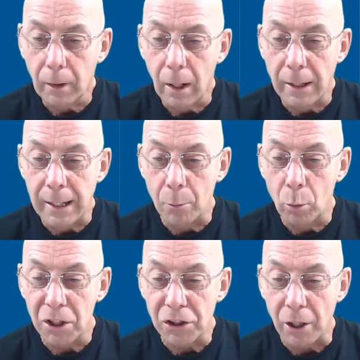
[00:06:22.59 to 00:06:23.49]
And then
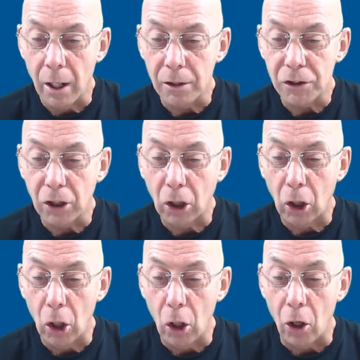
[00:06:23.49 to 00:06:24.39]
we start to
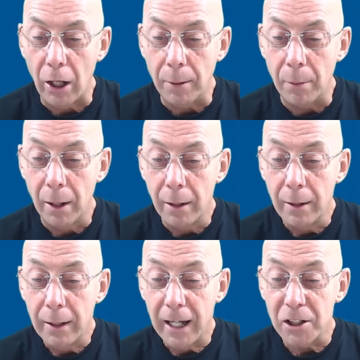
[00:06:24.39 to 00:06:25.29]
climb
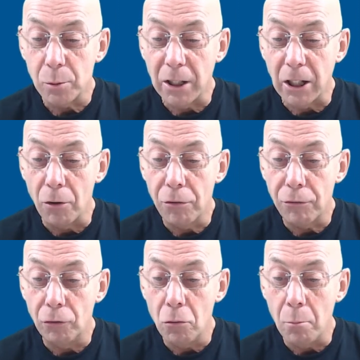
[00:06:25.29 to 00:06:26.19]
as we go
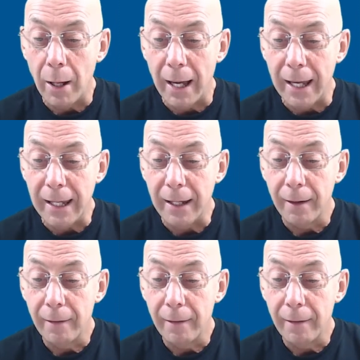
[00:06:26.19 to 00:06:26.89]
through May